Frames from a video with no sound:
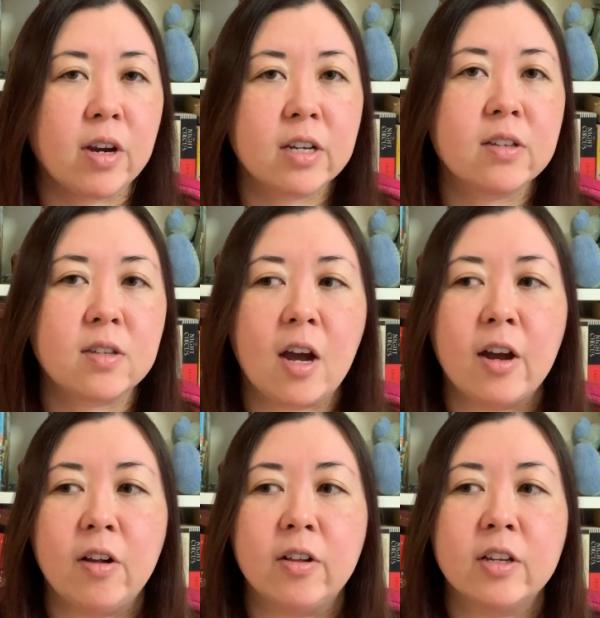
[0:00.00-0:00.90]
writing
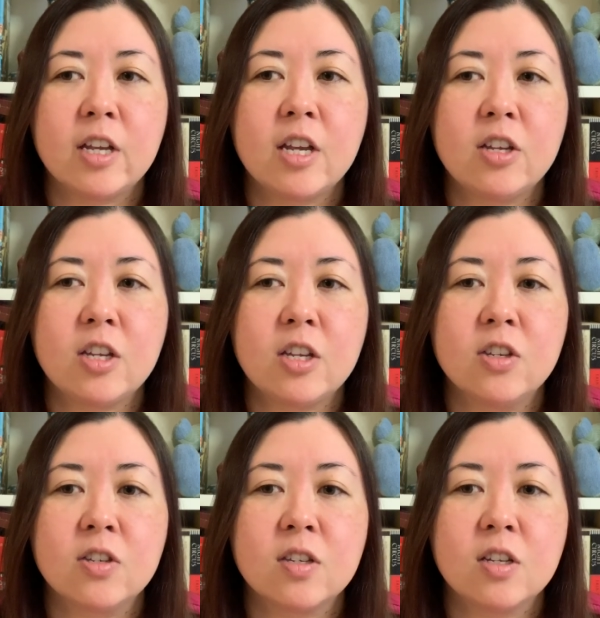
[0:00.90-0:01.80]
style
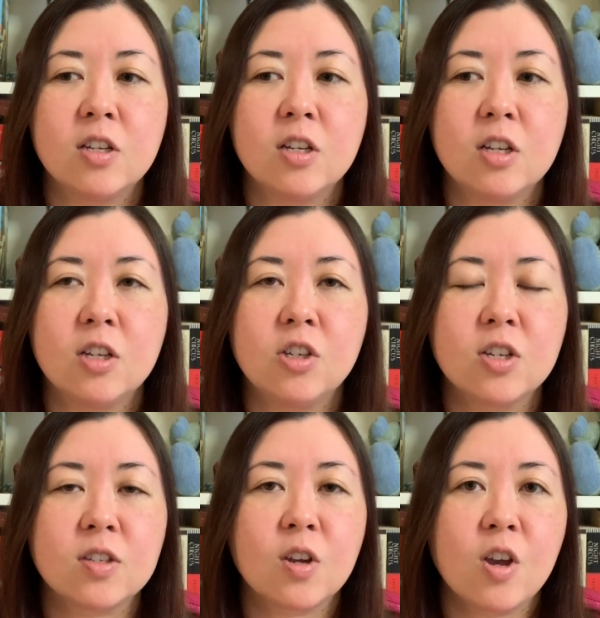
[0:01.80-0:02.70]
is
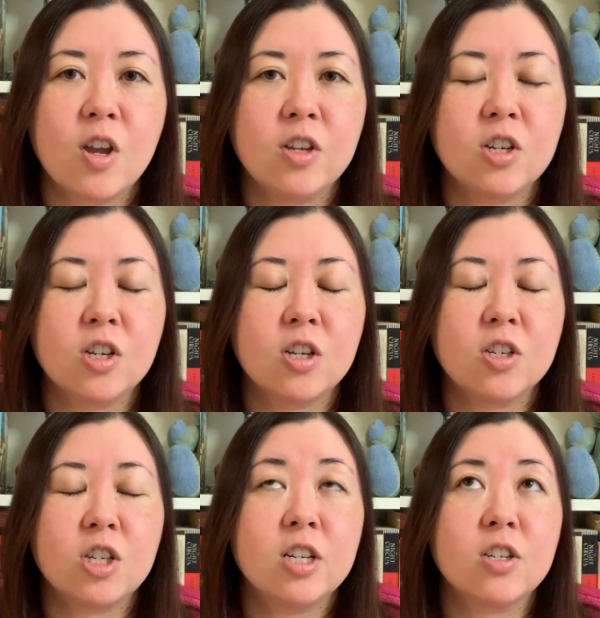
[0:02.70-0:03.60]
just,
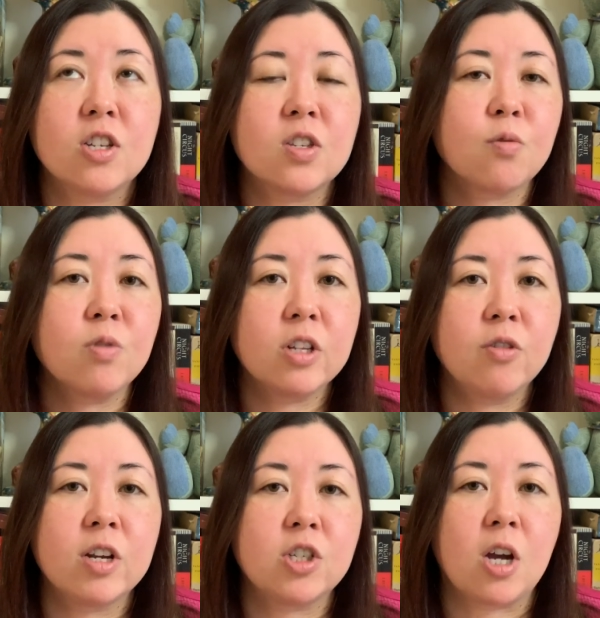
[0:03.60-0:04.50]
she does just a really
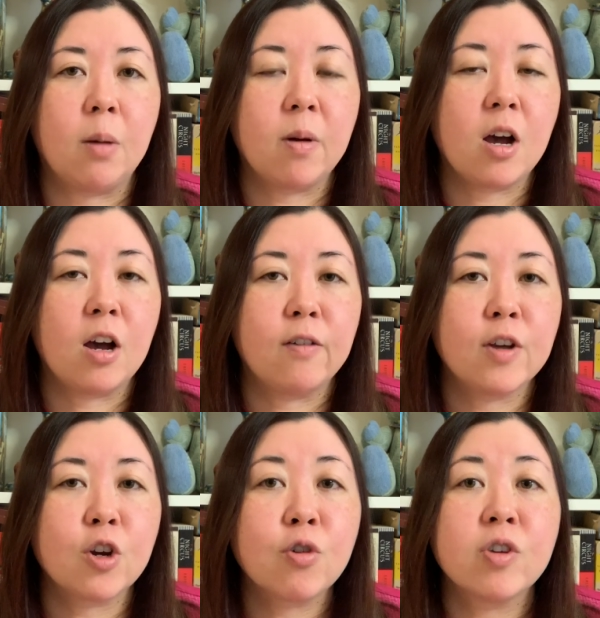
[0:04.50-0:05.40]
great job
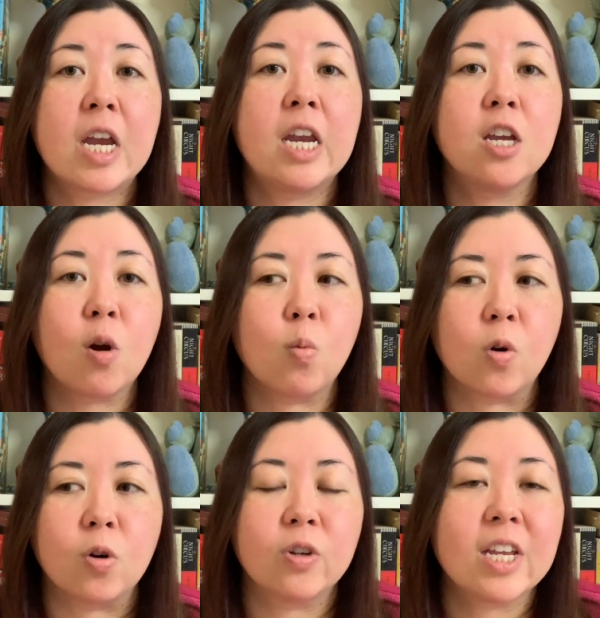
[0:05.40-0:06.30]
of creating a
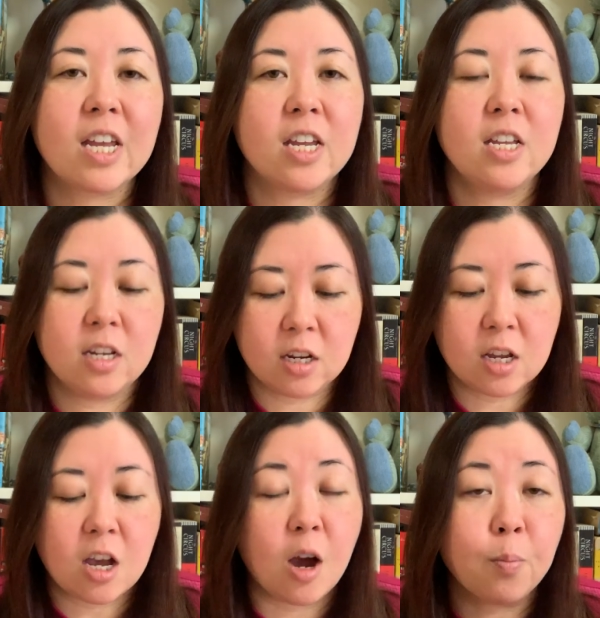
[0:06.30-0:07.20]
world in
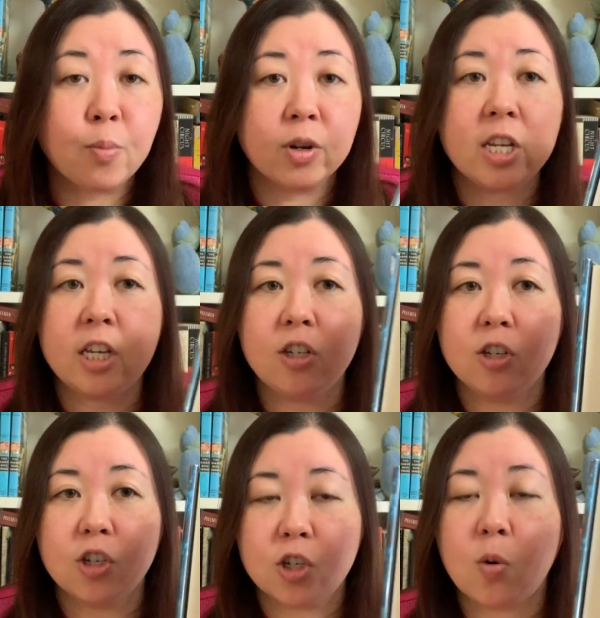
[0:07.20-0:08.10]
a pretty
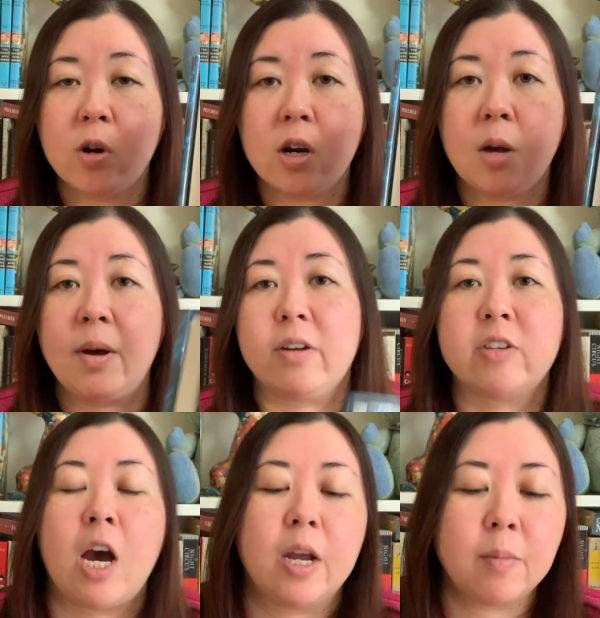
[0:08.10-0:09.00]
short amount of
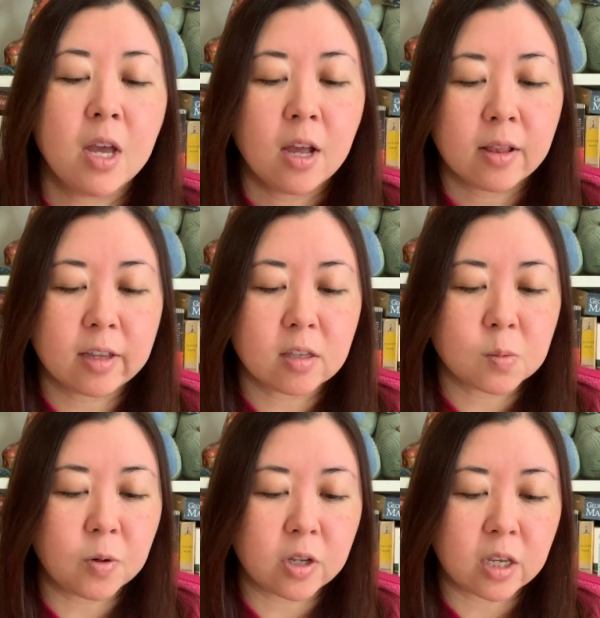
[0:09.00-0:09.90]
time. Like,
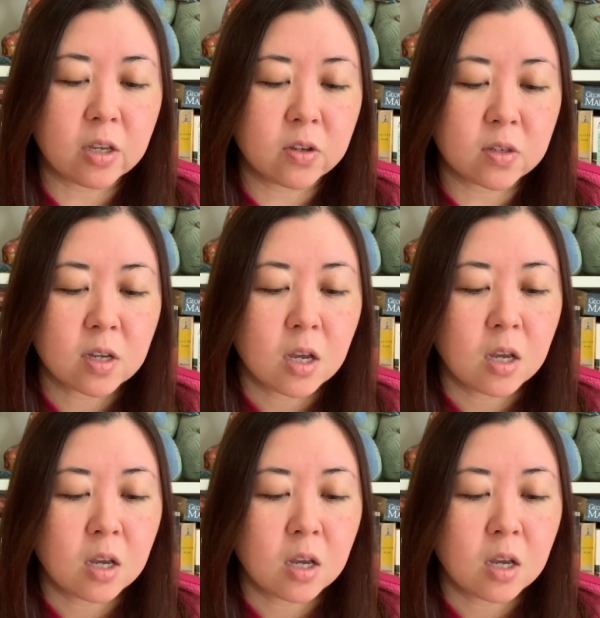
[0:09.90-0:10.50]
this book is